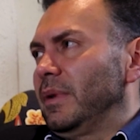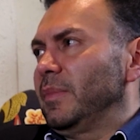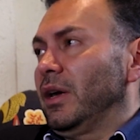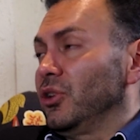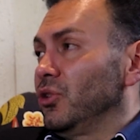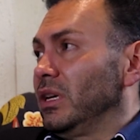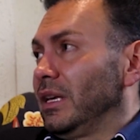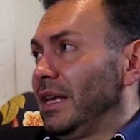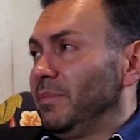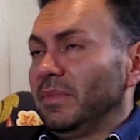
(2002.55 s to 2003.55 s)
I mean, are you going
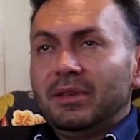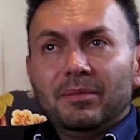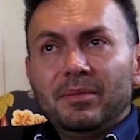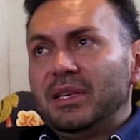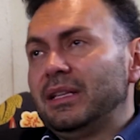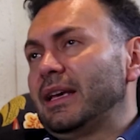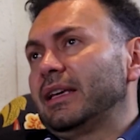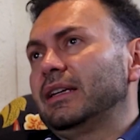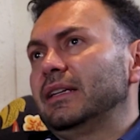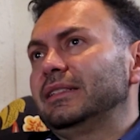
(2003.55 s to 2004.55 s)
to give me
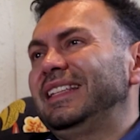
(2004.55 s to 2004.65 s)
like a